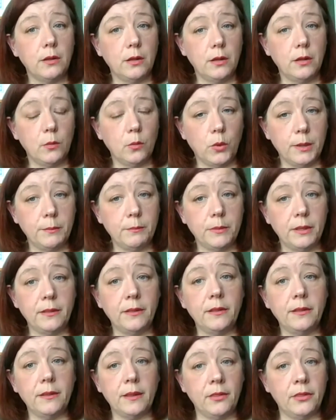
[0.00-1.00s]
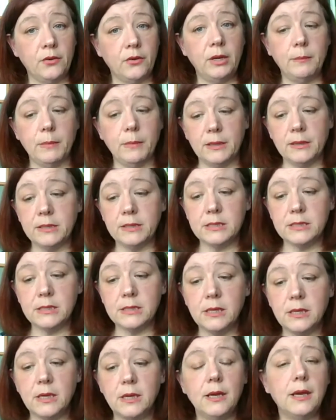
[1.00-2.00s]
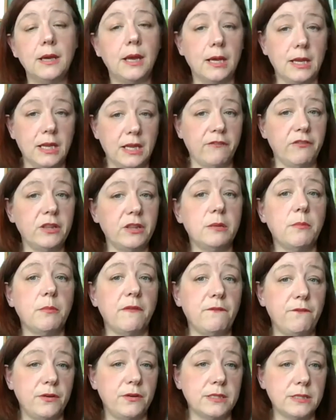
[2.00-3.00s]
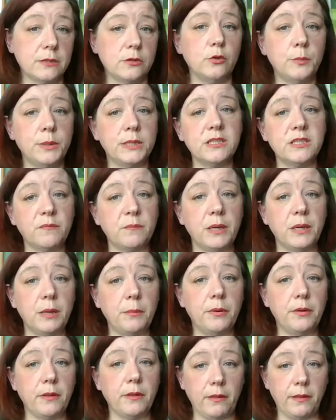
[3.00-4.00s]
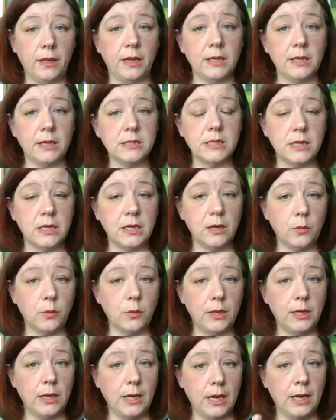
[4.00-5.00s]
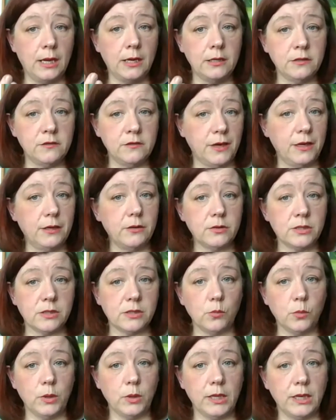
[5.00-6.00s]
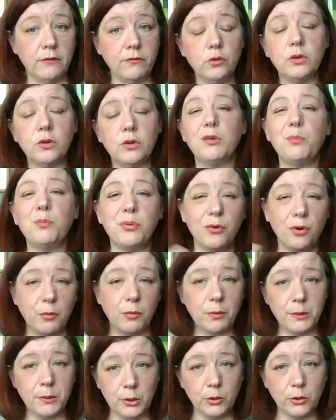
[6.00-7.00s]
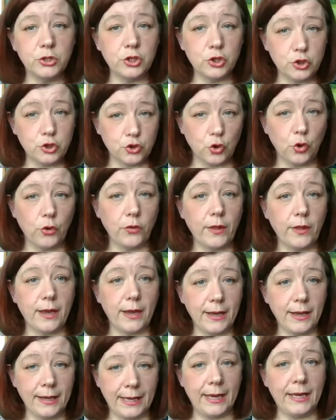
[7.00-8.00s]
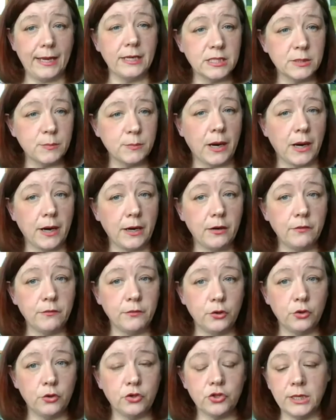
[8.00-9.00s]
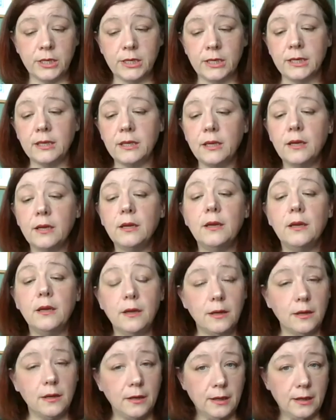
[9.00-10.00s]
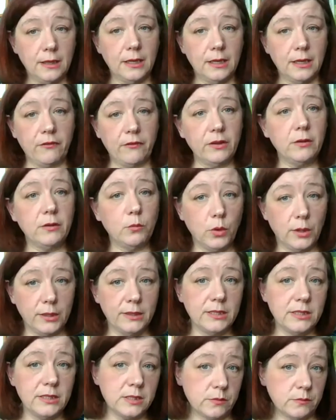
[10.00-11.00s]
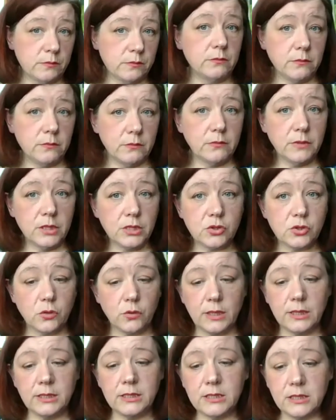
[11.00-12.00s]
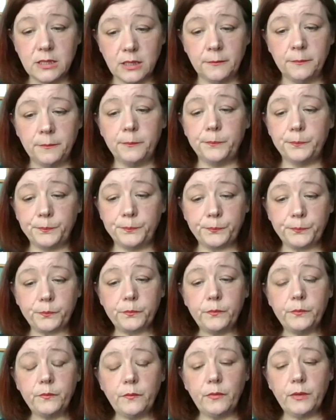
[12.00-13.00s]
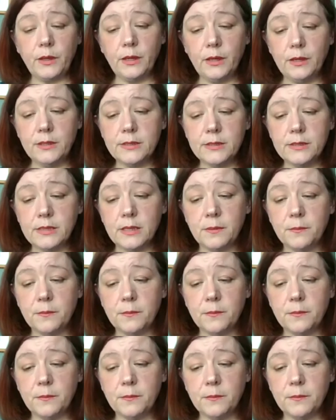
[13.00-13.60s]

1 month and 3 months, and giving them a physical piece of paper that they can take away and file somewhere, even though they're probably going to draw that again as part of your training. Giving them one that's already done is